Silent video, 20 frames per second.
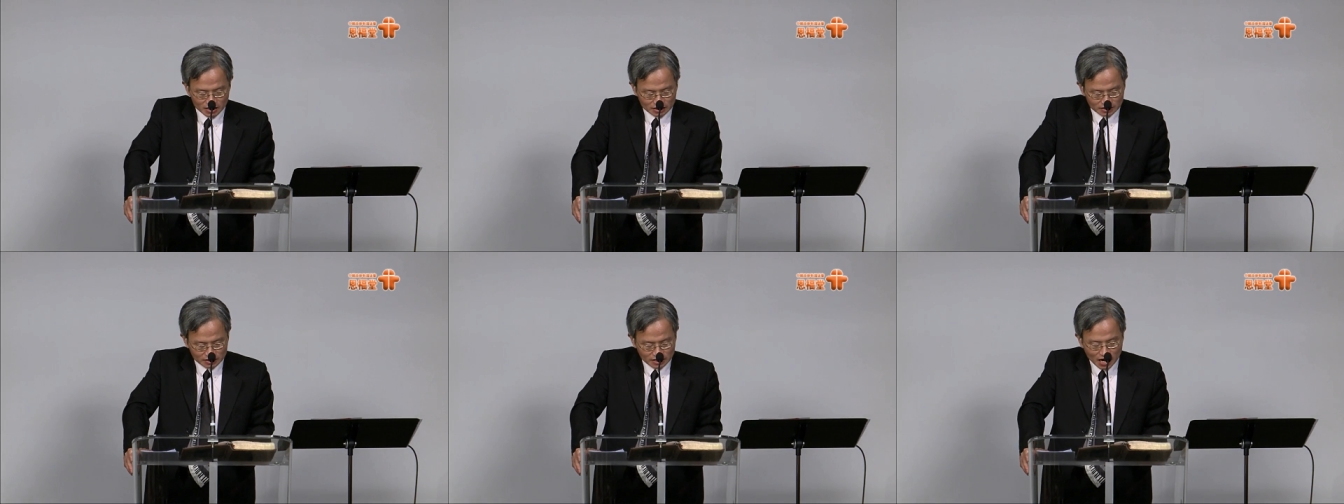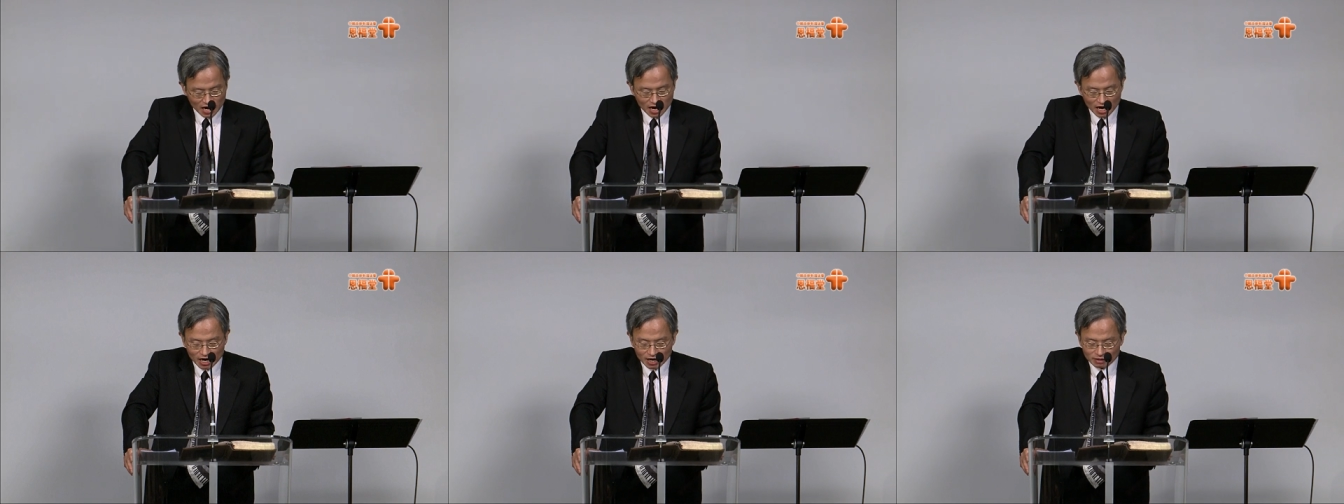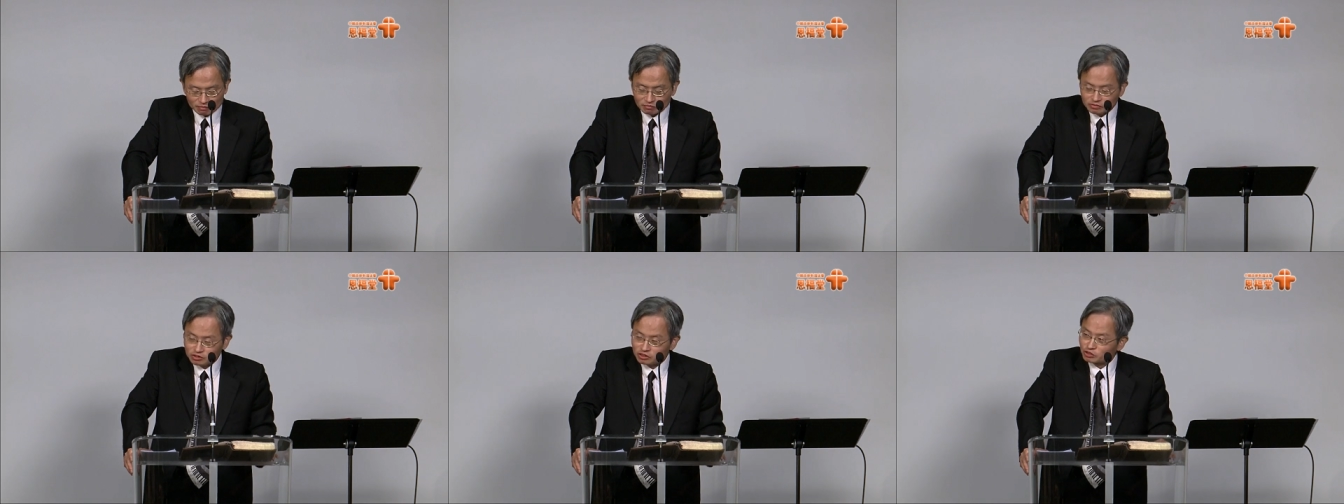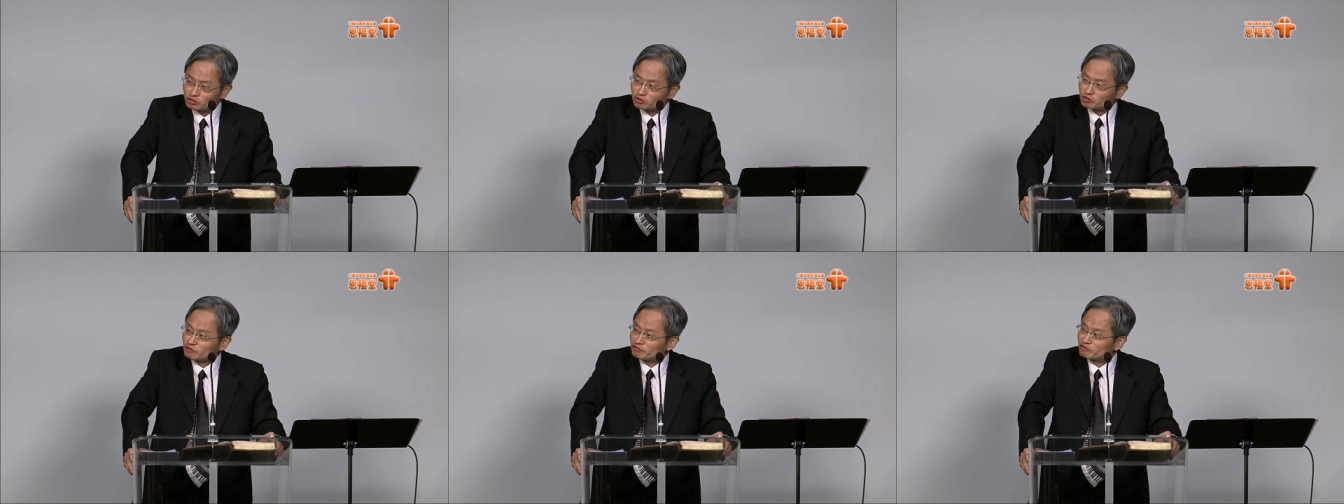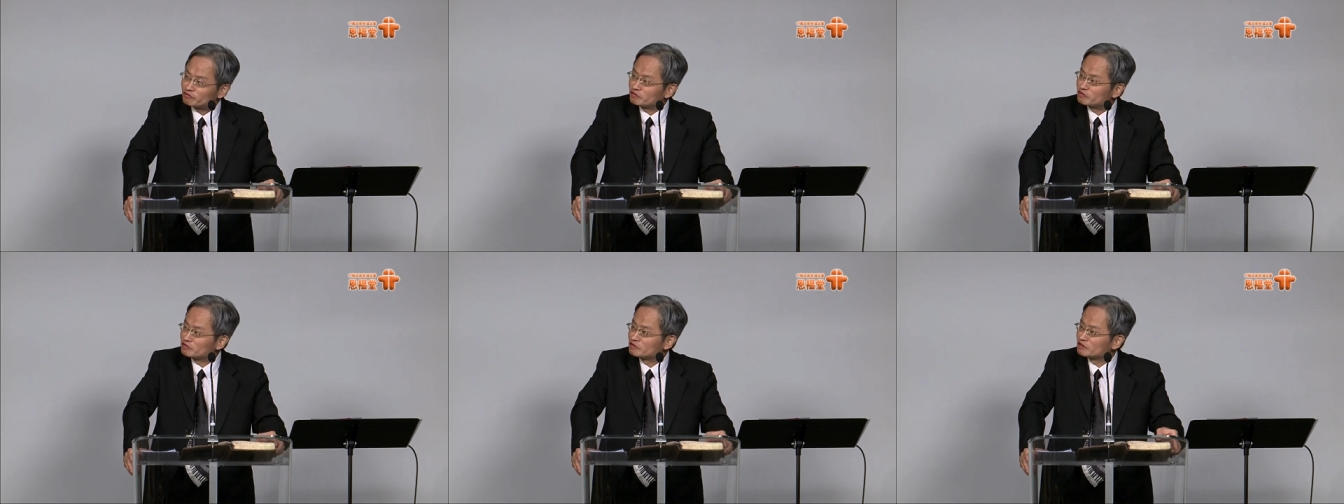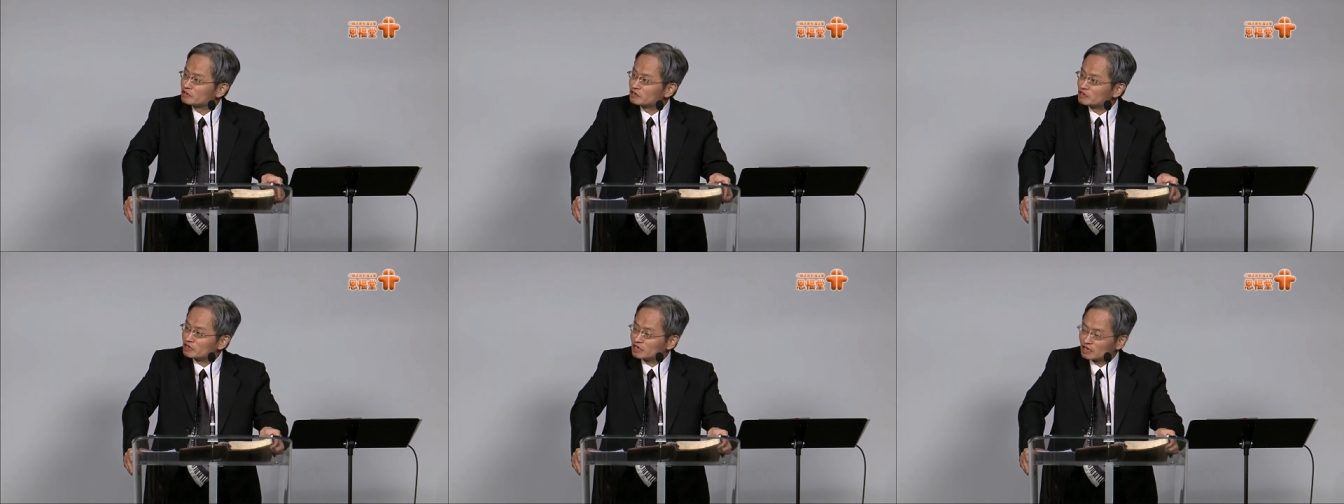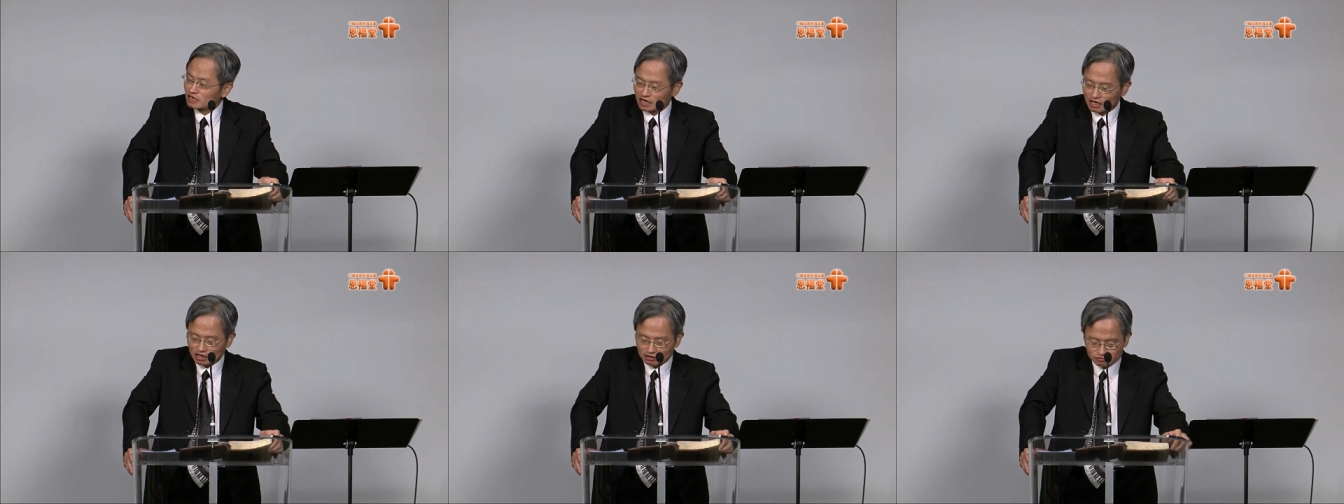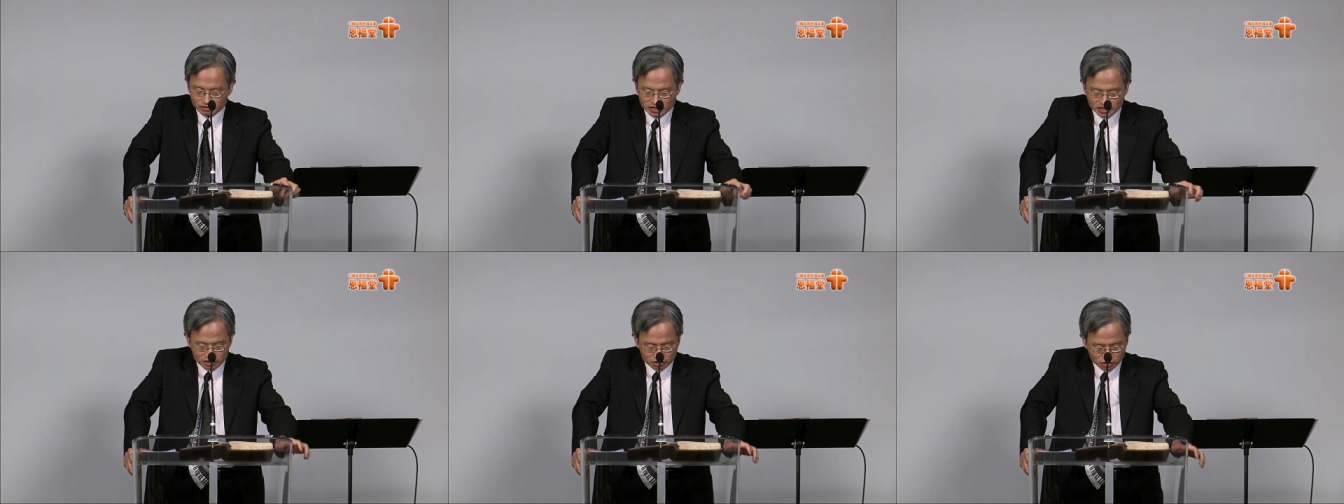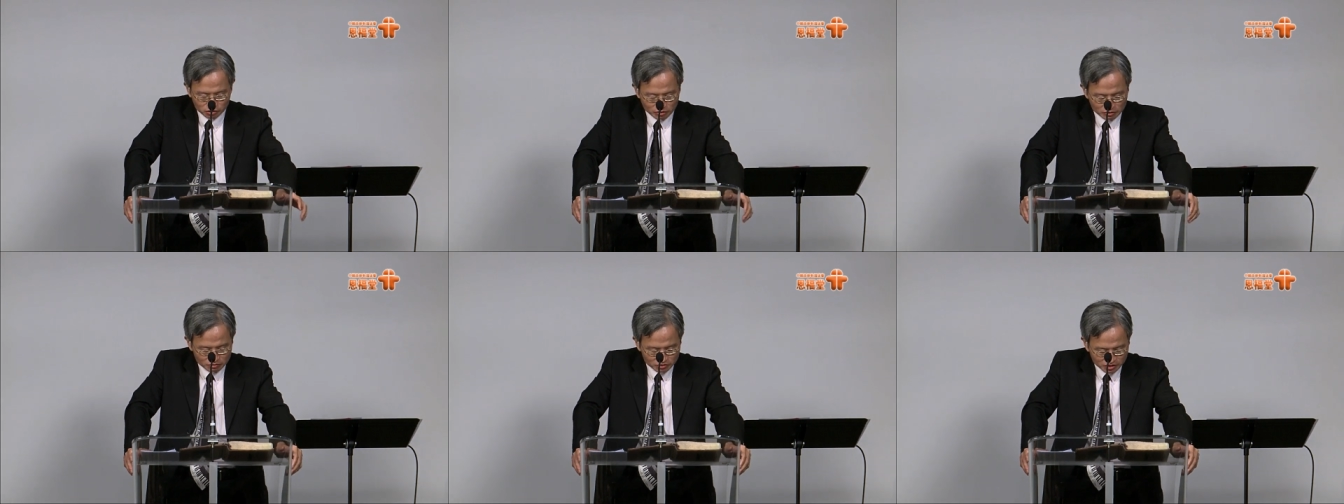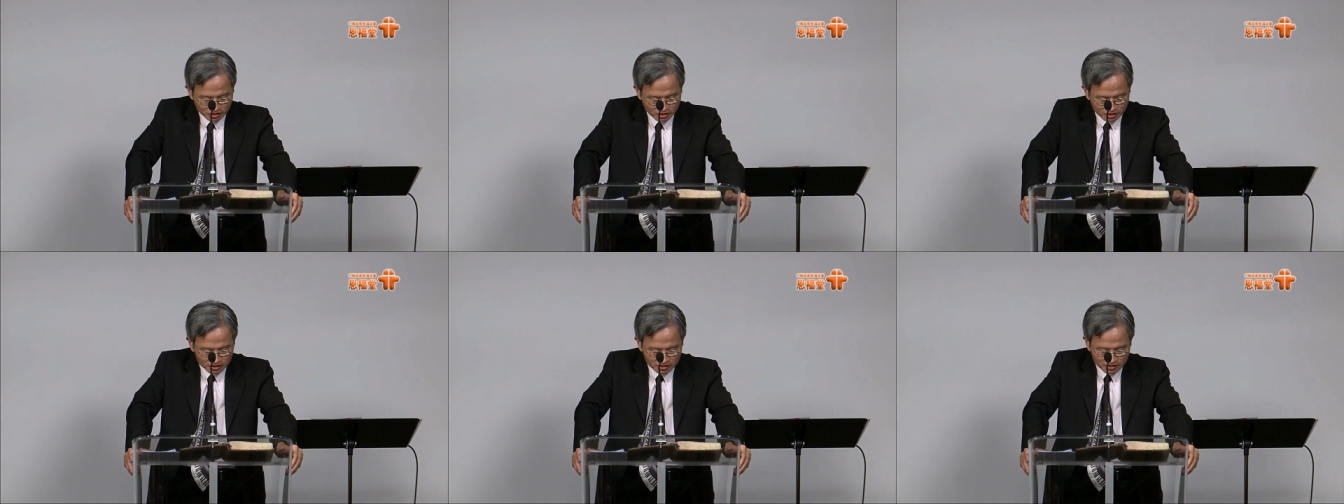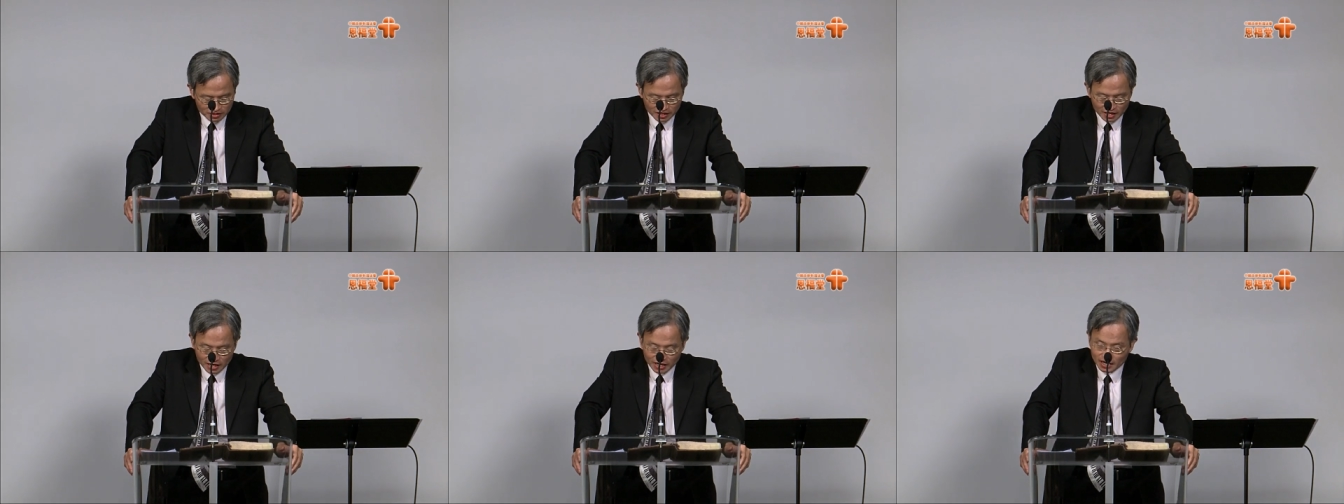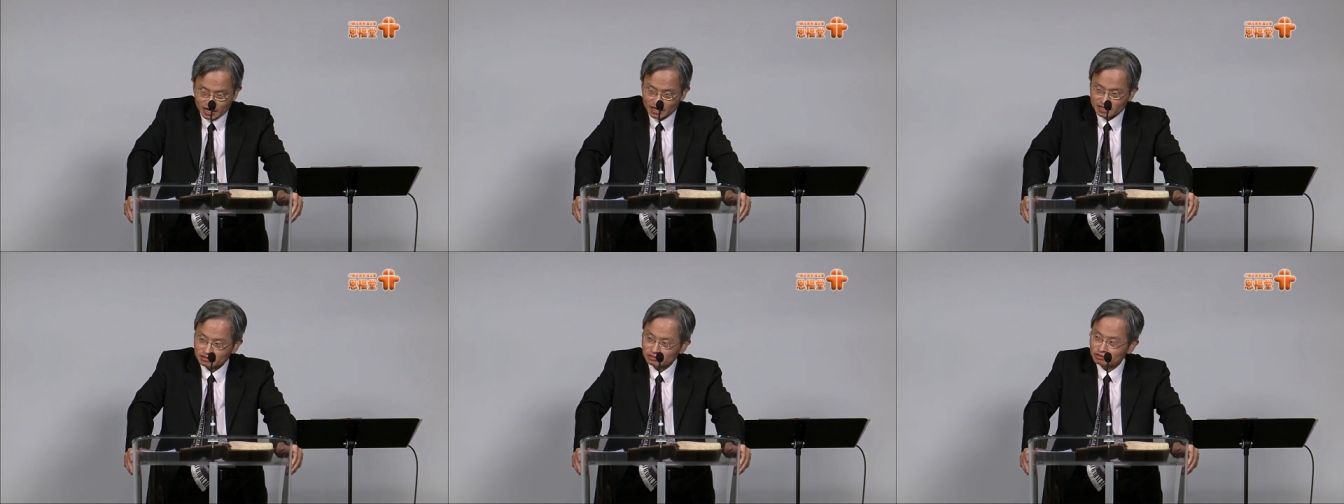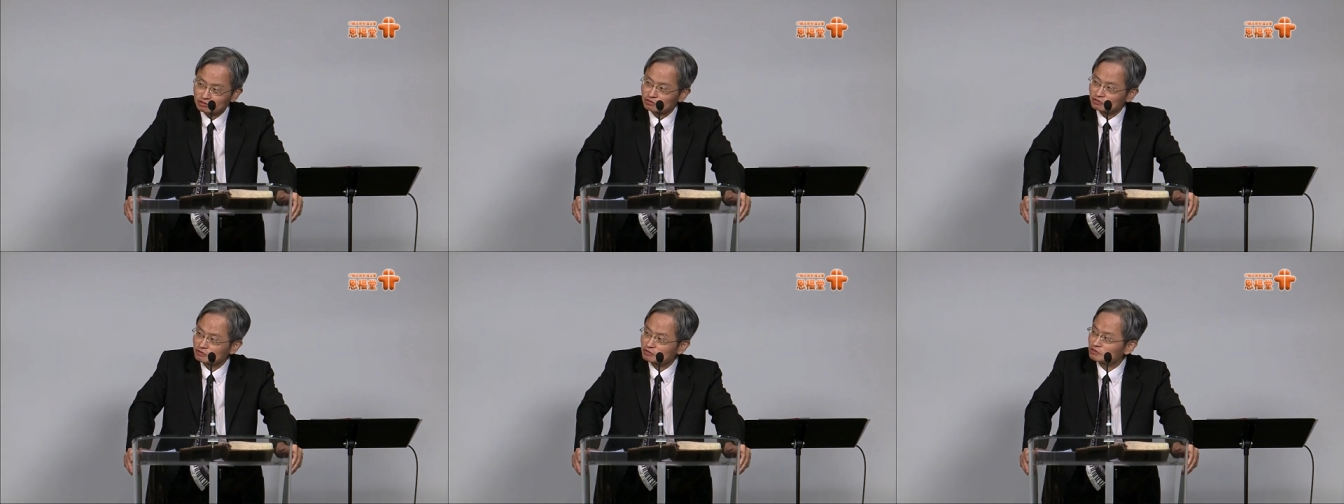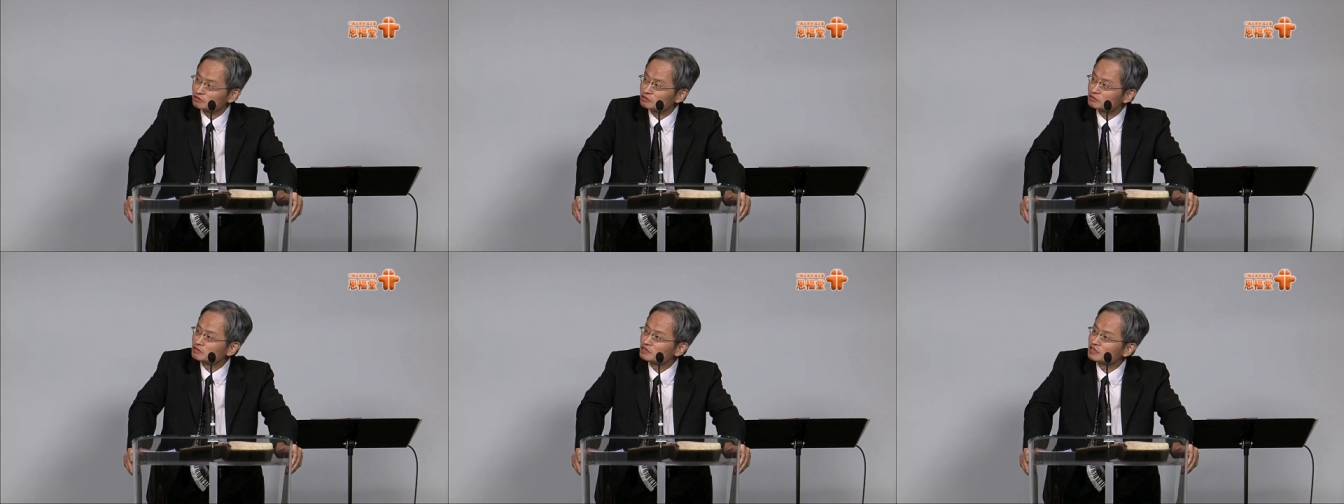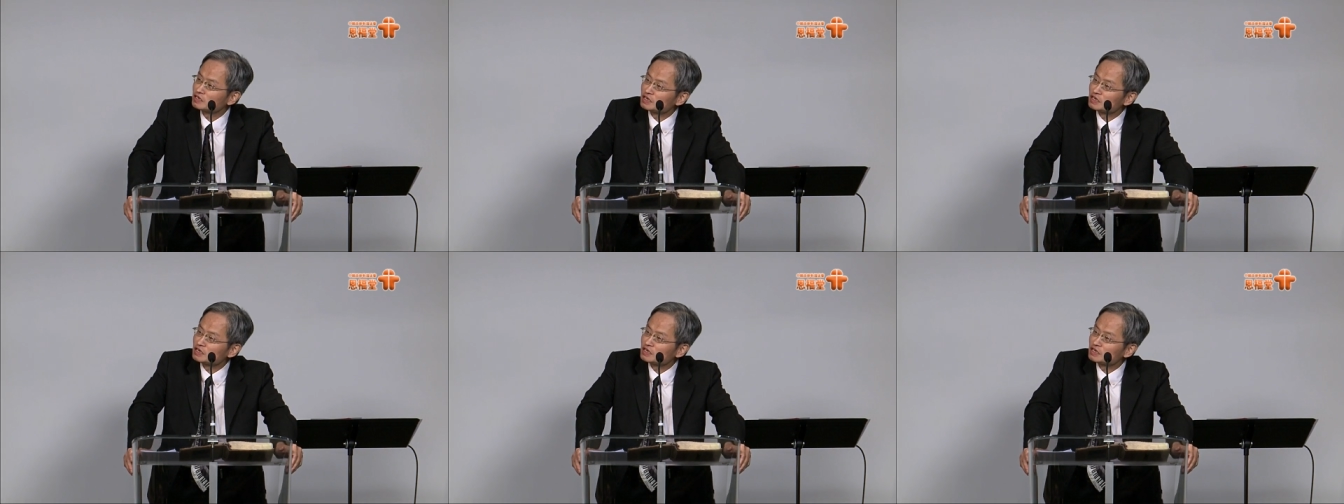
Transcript: time to uh, read the scripture and to